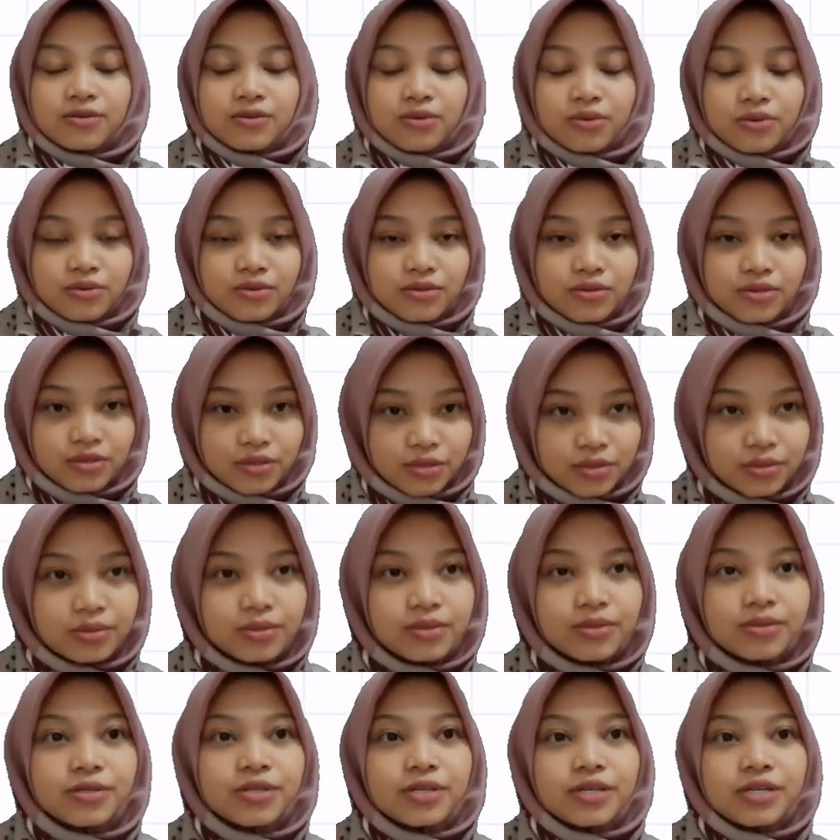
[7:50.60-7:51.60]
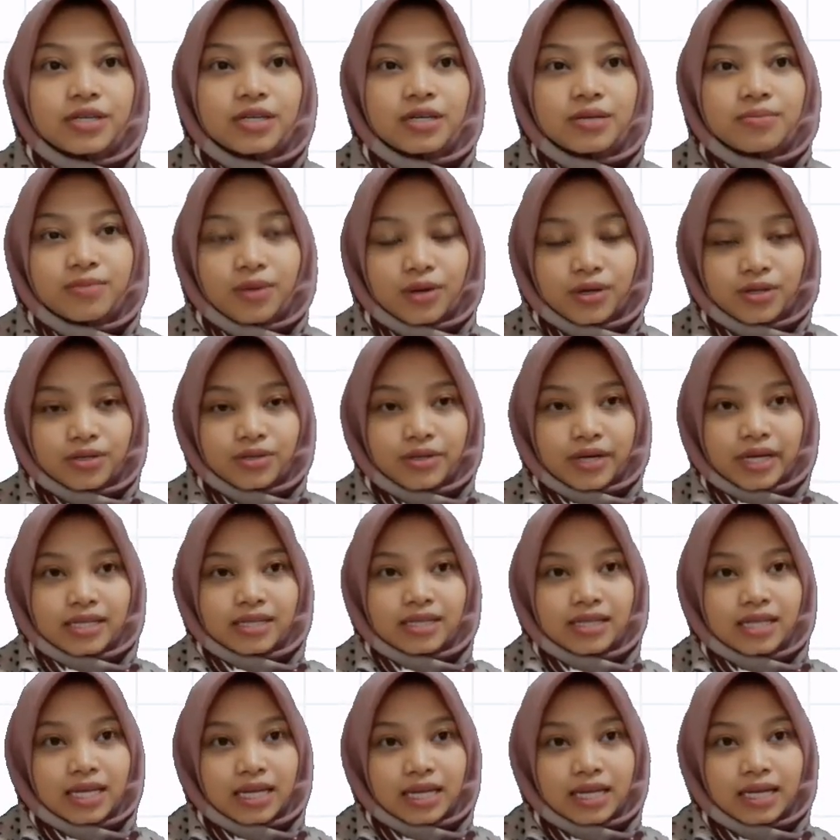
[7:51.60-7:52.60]
consult a bond
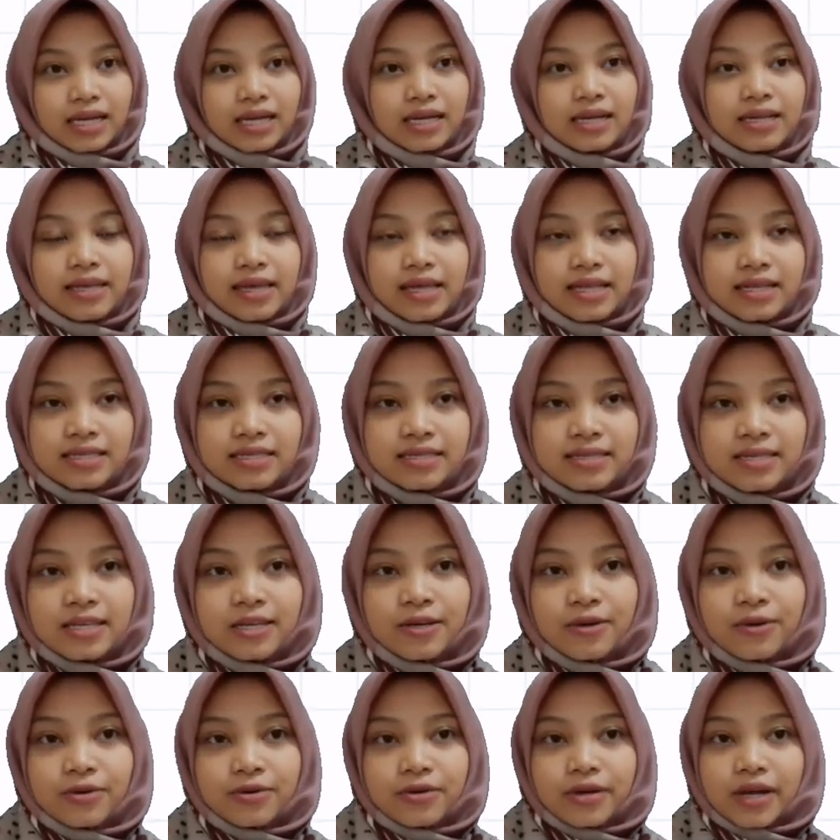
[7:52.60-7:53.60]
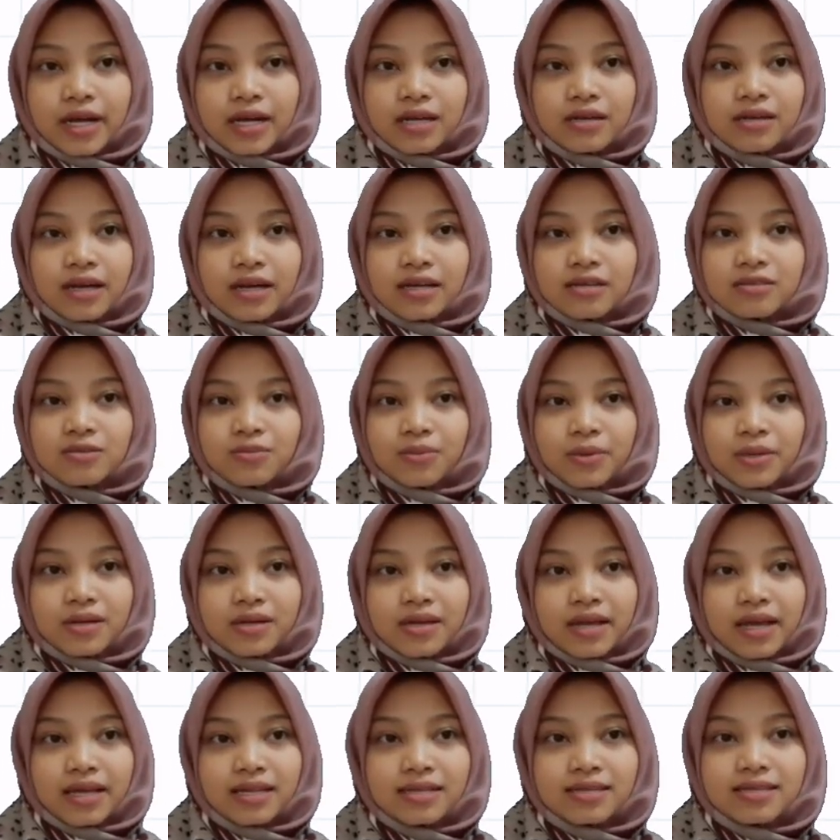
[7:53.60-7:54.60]
rating agency or an
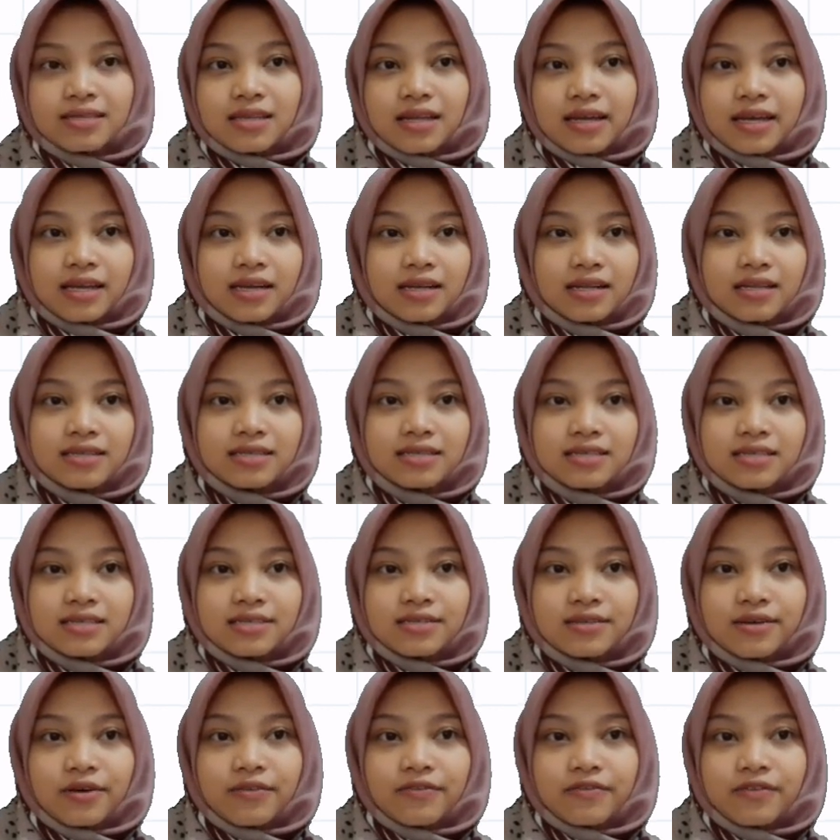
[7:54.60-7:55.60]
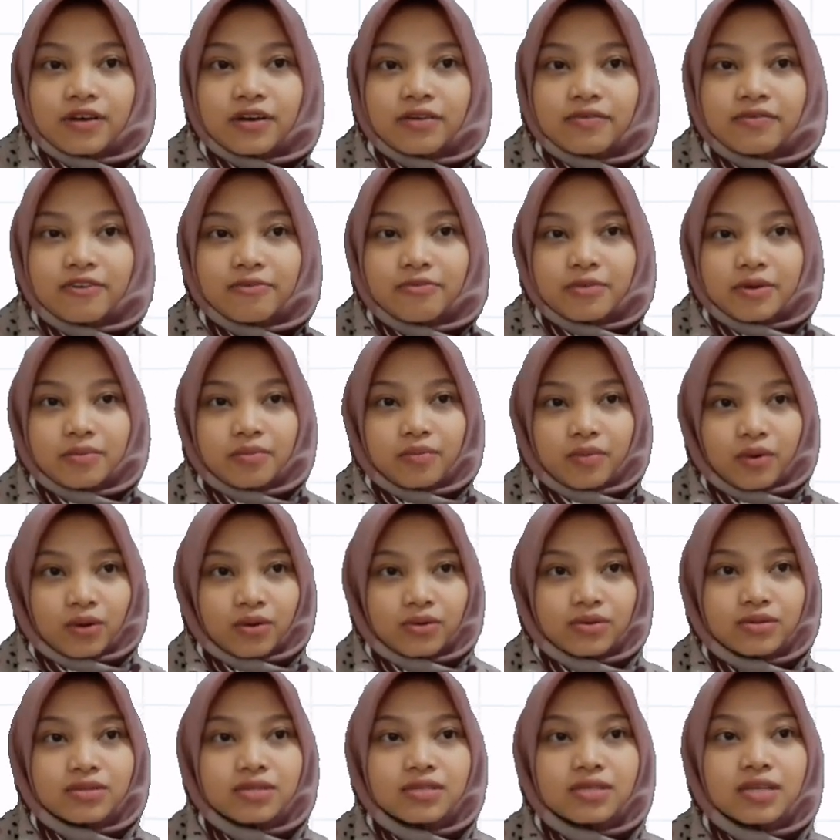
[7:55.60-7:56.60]
experienced analysis of government
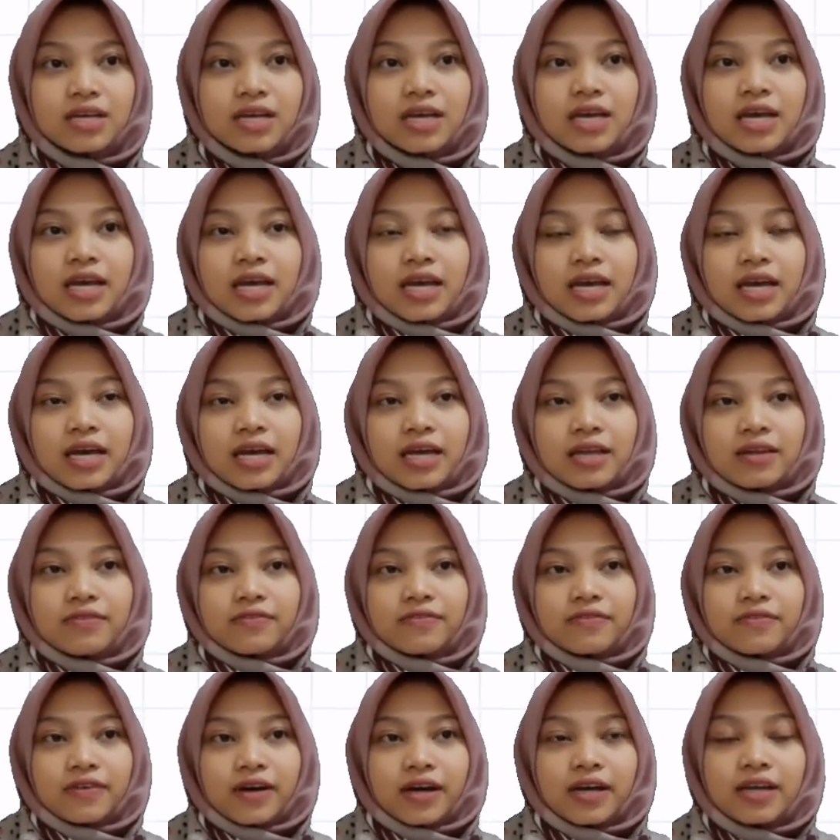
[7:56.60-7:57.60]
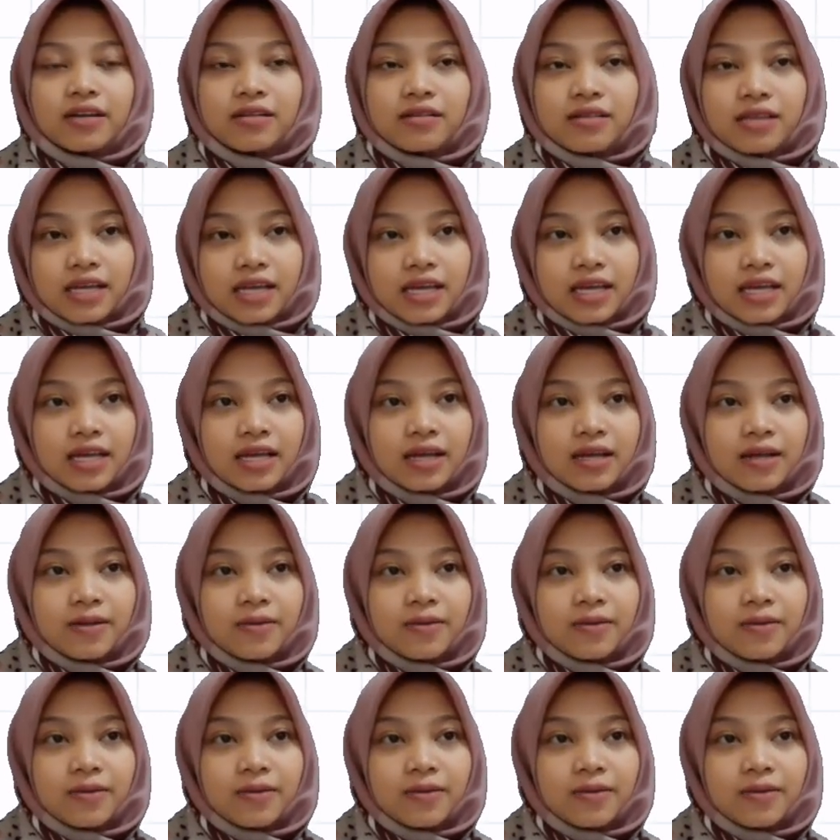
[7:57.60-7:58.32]
bonds. And finally,